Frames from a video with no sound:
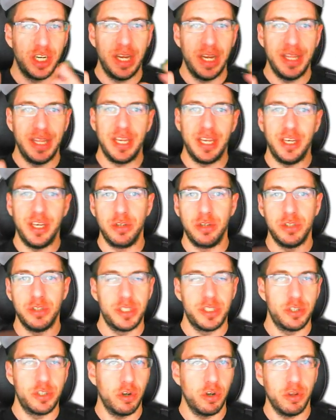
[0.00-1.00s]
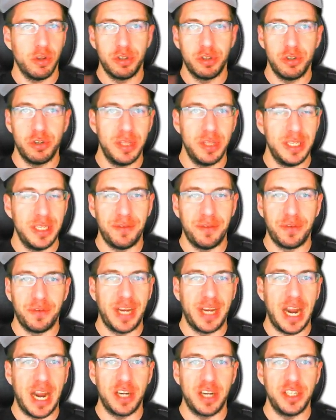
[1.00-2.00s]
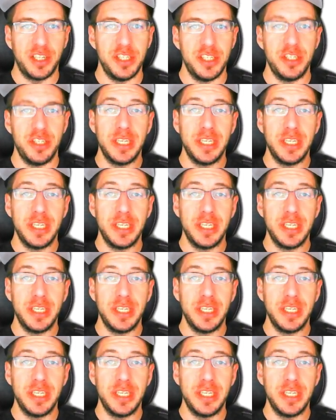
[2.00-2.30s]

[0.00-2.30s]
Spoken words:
and then you scroll through the different characters,